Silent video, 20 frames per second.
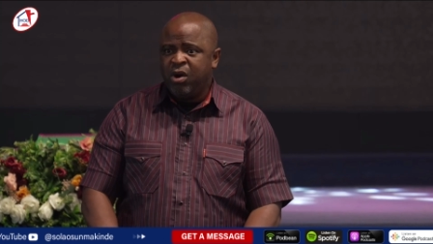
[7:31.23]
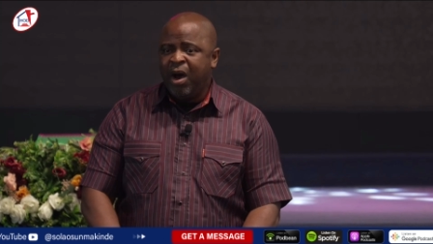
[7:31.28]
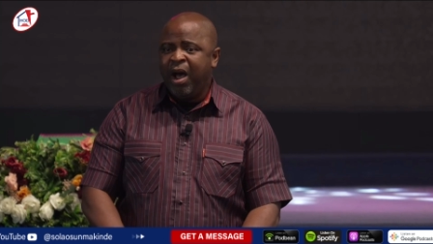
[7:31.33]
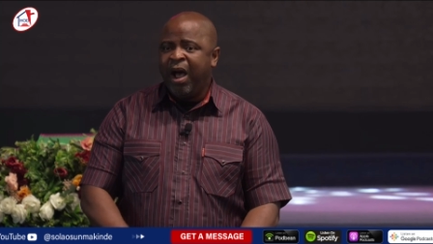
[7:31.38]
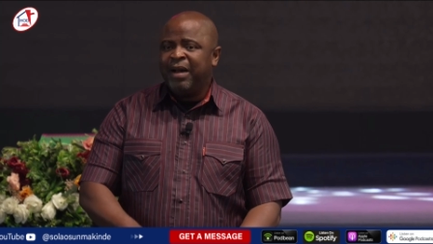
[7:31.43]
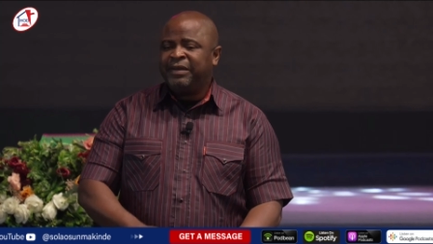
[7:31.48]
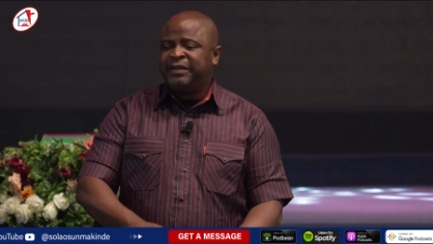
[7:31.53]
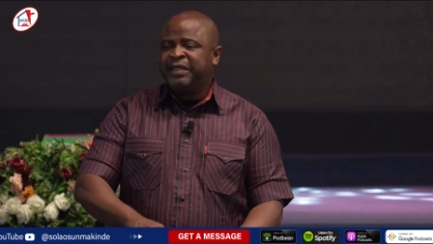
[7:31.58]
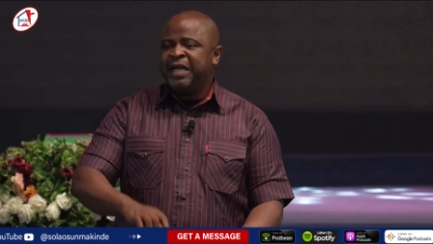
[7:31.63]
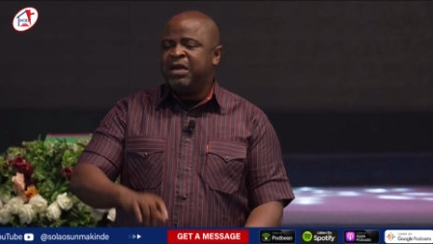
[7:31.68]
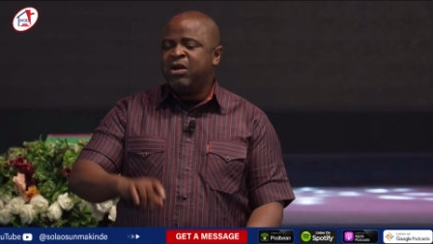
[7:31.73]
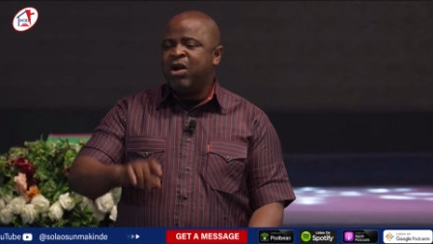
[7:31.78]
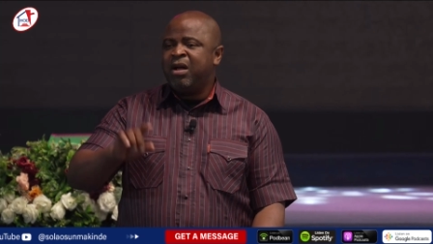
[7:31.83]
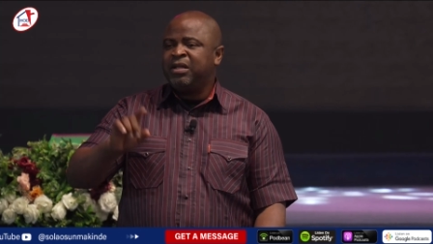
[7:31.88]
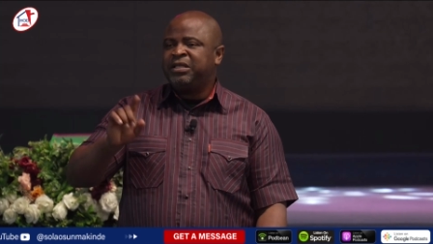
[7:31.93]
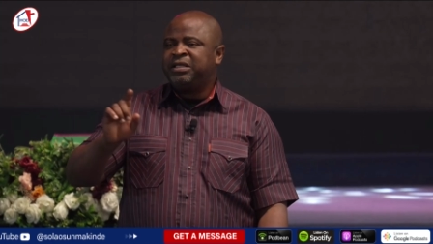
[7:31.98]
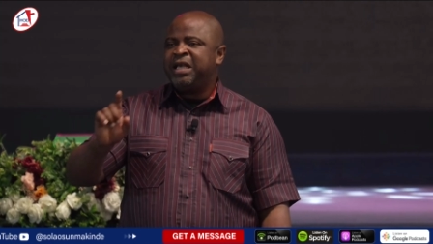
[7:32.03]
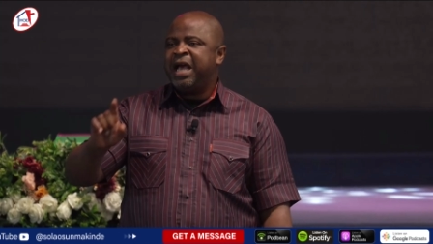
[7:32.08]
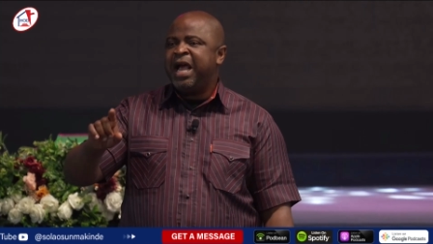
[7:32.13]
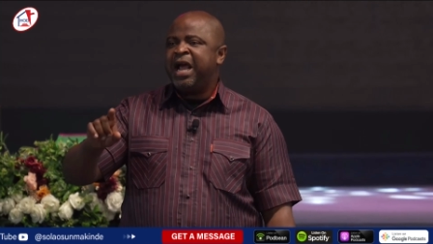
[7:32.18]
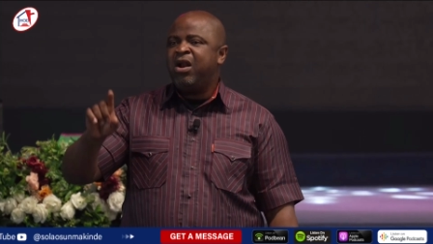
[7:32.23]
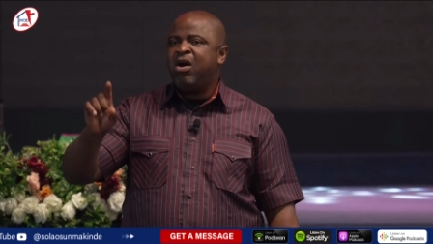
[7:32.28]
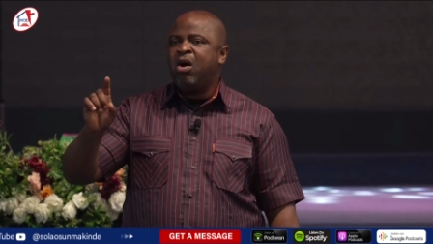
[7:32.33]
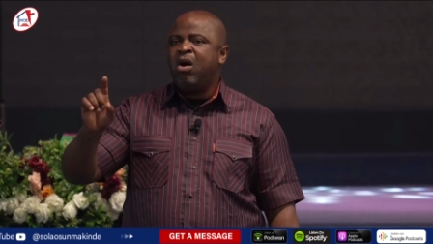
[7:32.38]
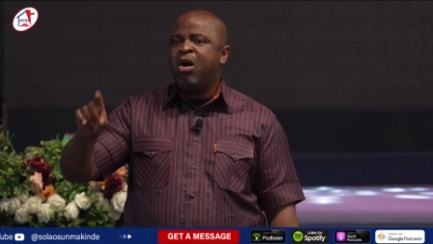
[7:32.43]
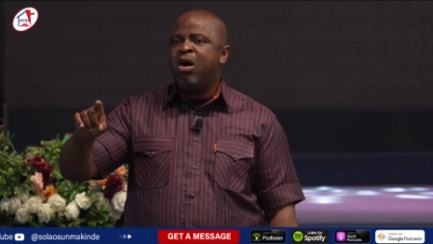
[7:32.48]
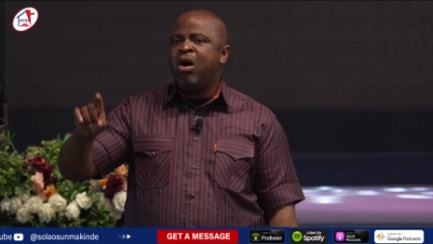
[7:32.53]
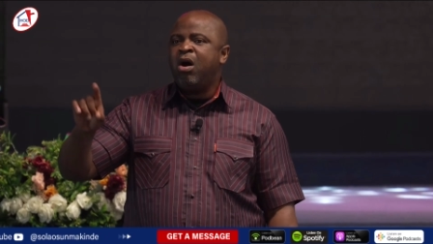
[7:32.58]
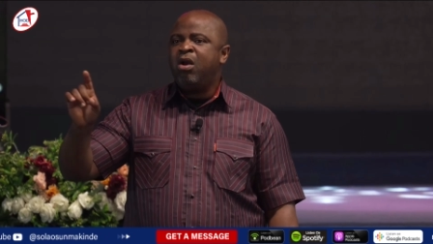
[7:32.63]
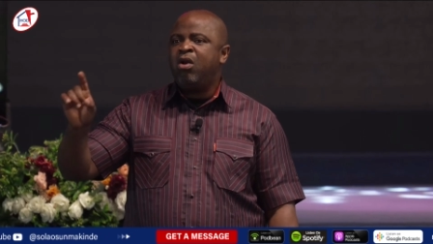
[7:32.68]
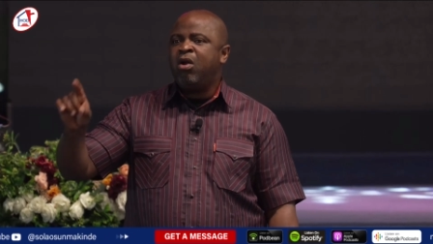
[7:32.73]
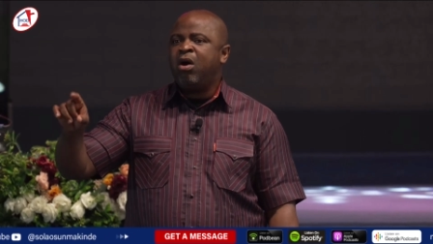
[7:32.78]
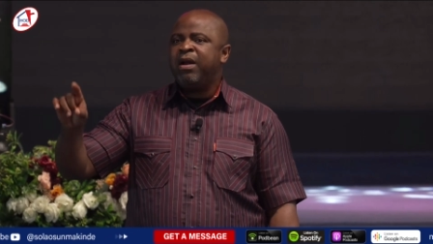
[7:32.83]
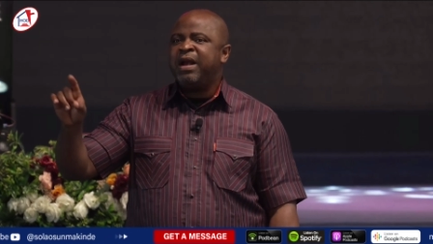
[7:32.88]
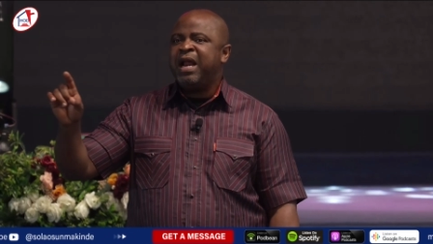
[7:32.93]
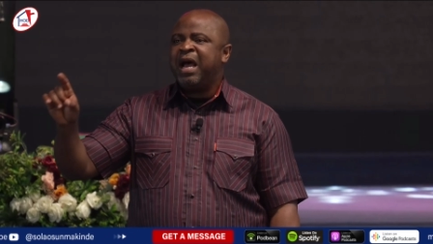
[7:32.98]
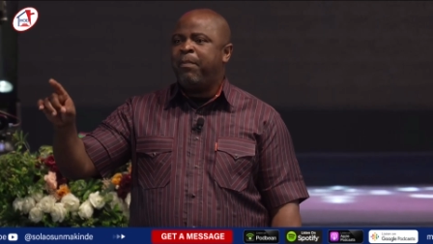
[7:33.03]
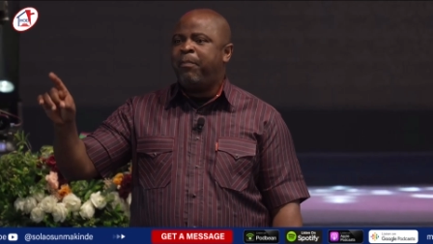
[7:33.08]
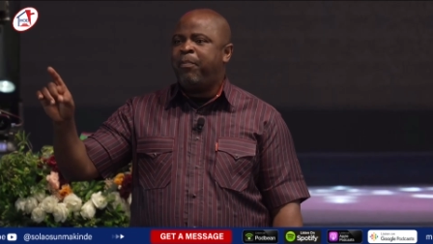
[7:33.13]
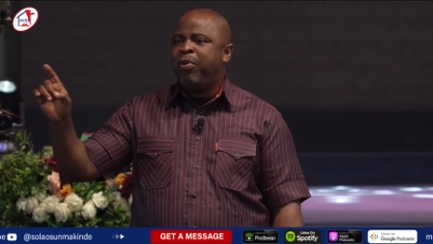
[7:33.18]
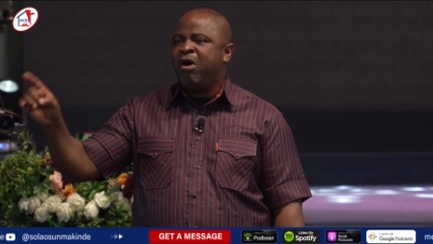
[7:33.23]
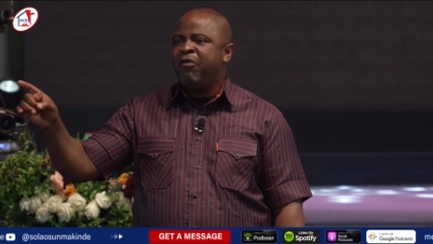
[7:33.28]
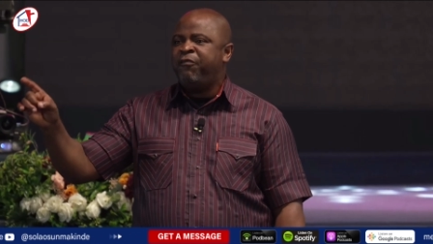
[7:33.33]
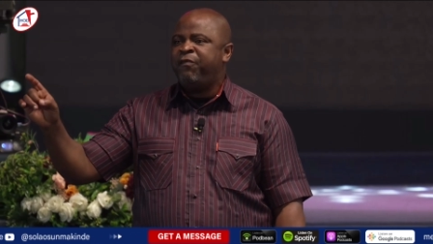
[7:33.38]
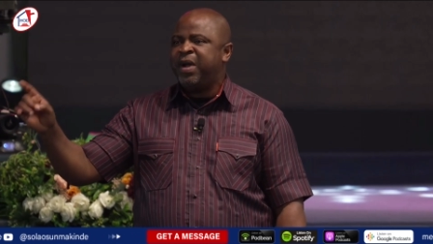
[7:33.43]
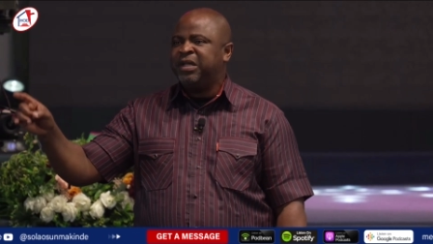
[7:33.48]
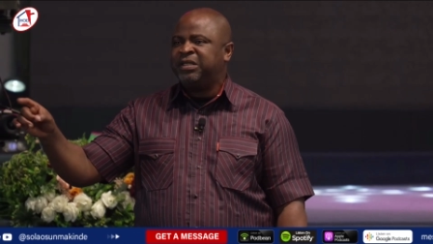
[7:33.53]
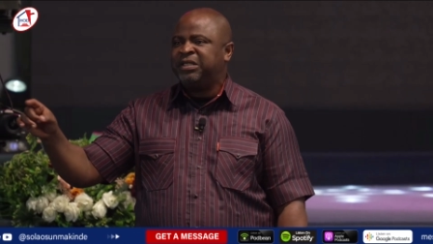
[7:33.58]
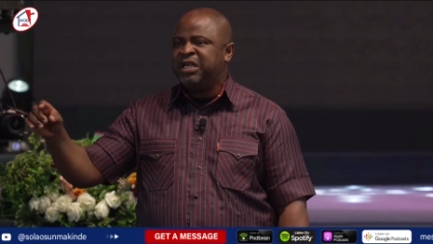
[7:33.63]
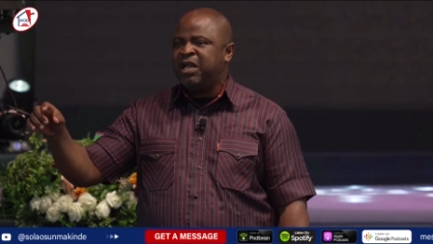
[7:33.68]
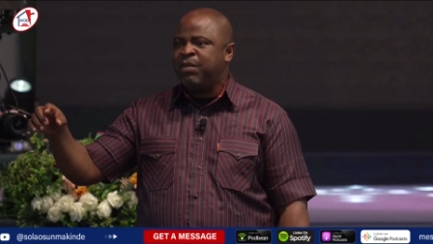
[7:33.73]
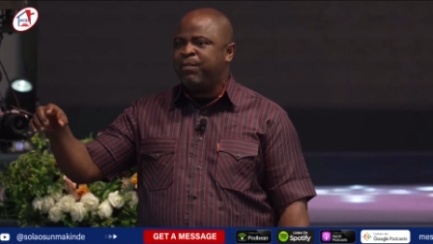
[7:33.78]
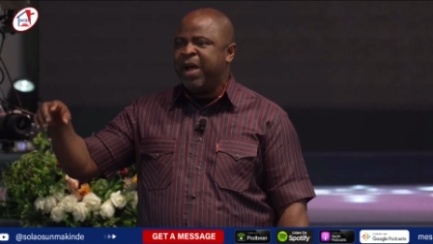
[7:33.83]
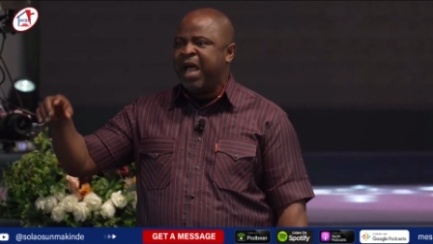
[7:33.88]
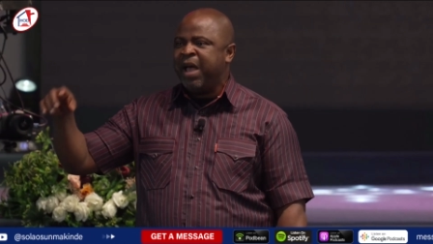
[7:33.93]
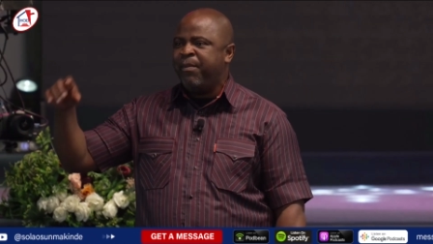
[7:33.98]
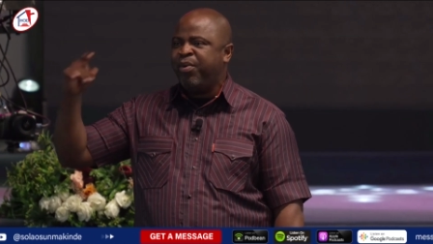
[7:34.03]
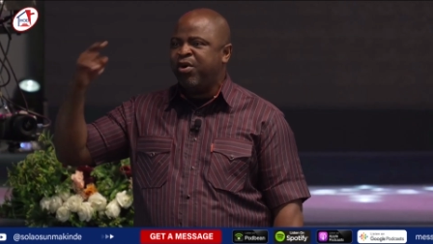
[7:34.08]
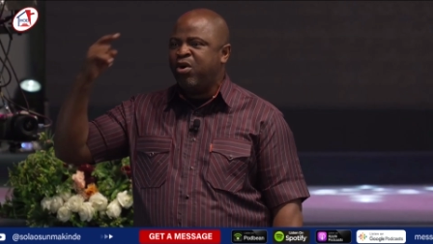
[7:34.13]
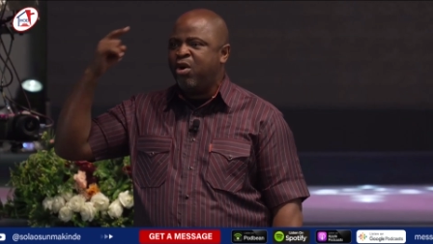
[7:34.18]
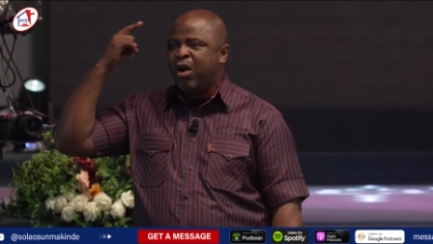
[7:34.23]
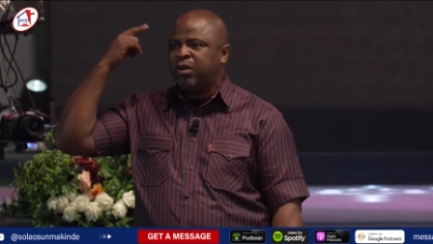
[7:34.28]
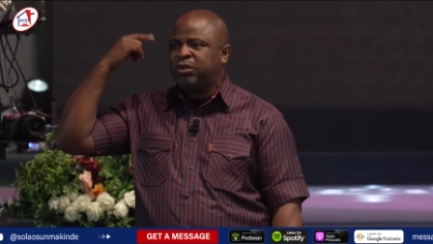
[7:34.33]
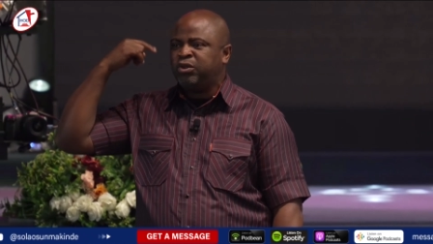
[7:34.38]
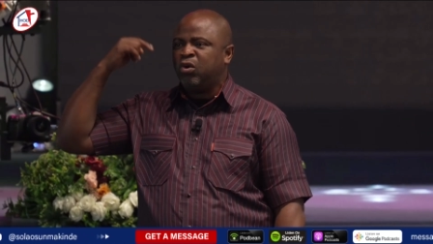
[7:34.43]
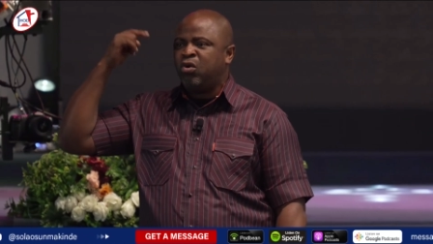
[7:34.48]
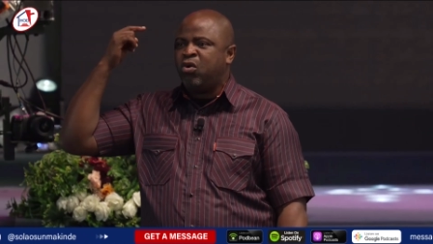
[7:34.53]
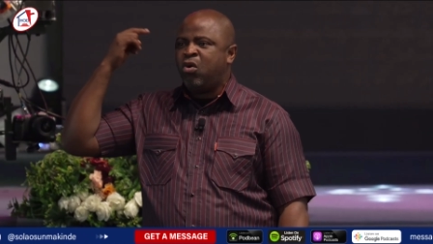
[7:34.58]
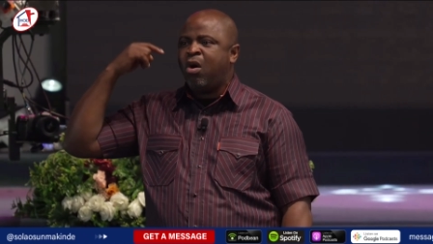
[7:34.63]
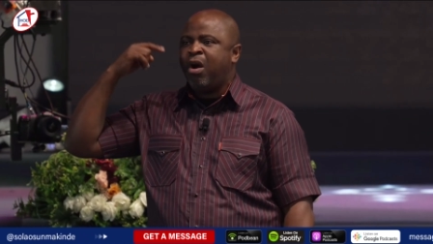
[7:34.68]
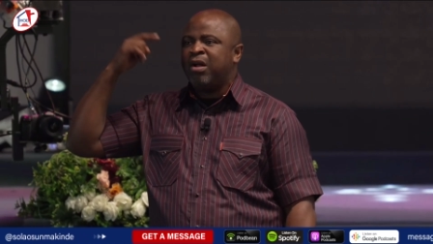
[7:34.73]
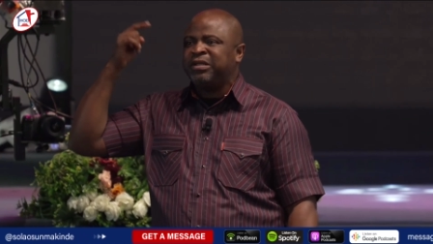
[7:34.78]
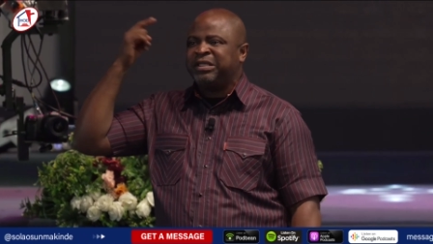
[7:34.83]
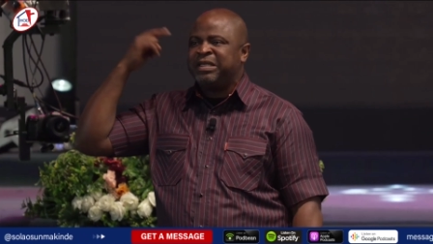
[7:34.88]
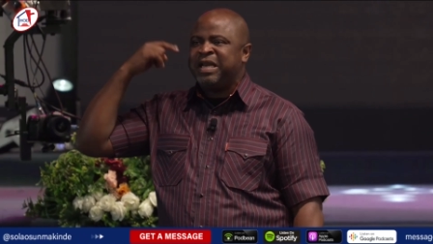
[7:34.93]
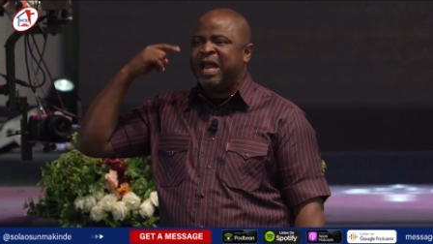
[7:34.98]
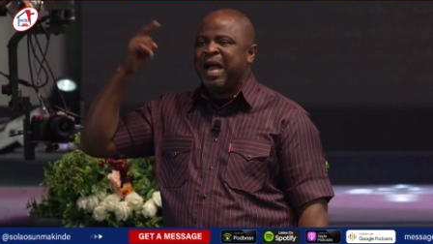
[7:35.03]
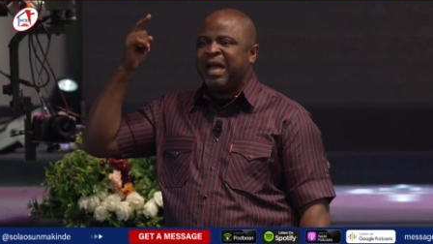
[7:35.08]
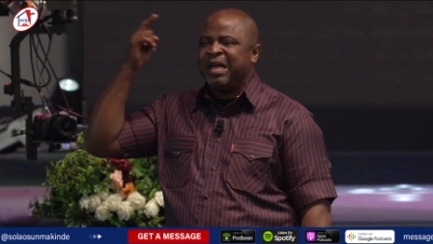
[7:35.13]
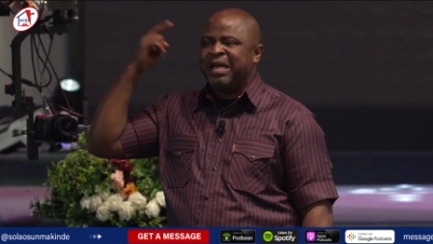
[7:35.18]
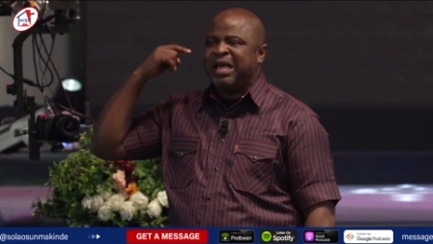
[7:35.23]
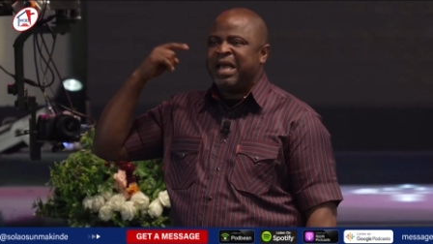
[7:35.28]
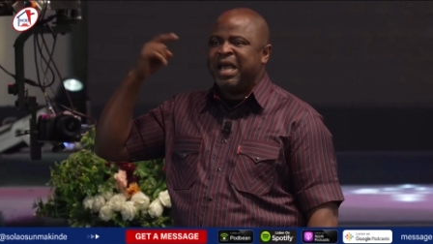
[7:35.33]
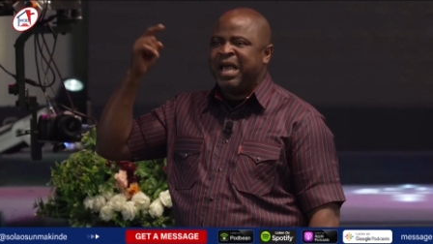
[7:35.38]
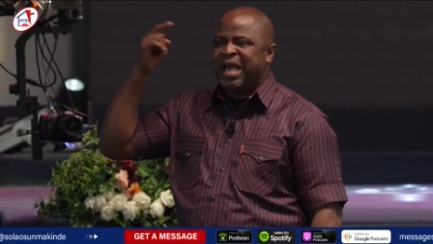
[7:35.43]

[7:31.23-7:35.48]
God did not tell all other prophets in the Bible not to cut their